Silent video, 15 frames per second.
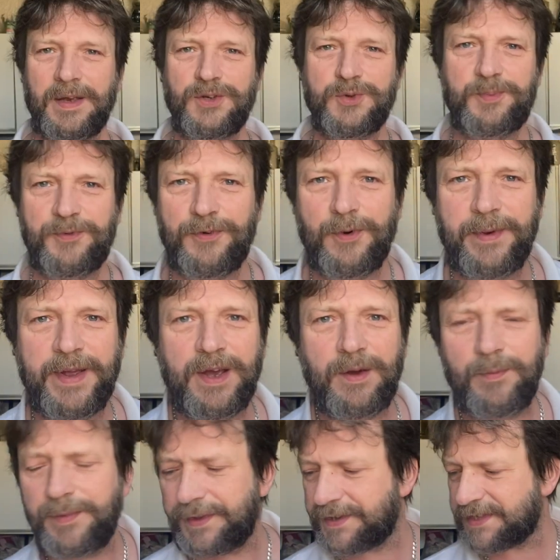Now, just before we get
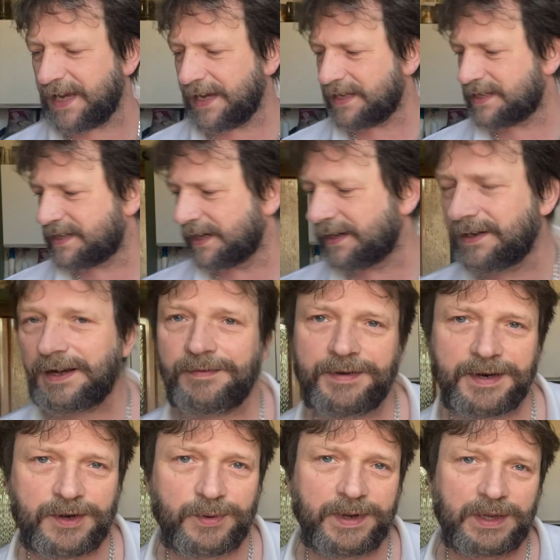on with the tasting, I've
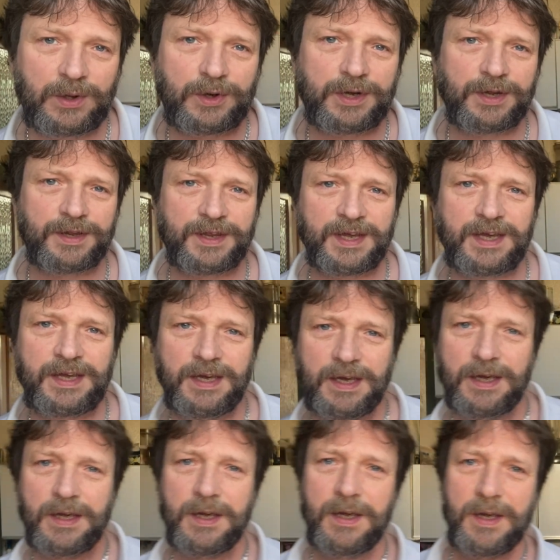had a quick look at the
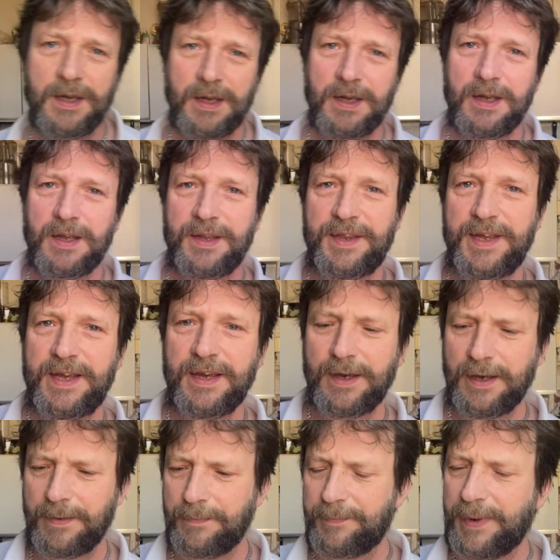
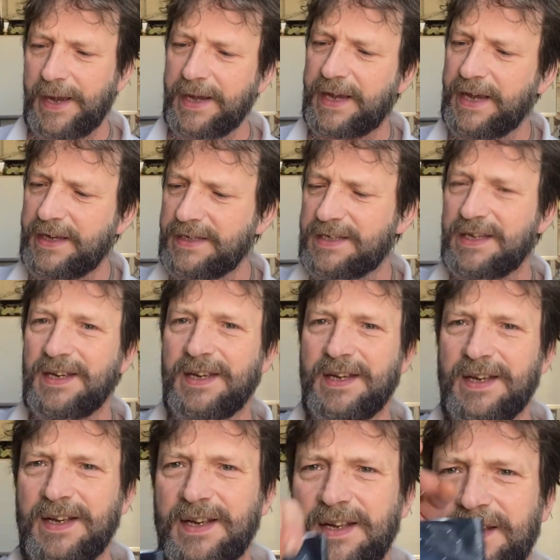packets.
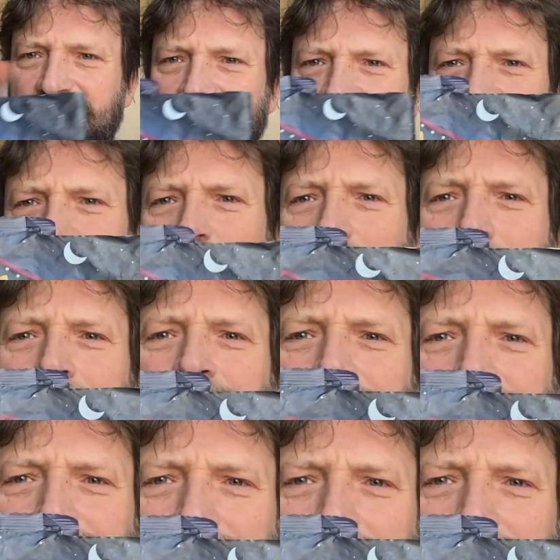This one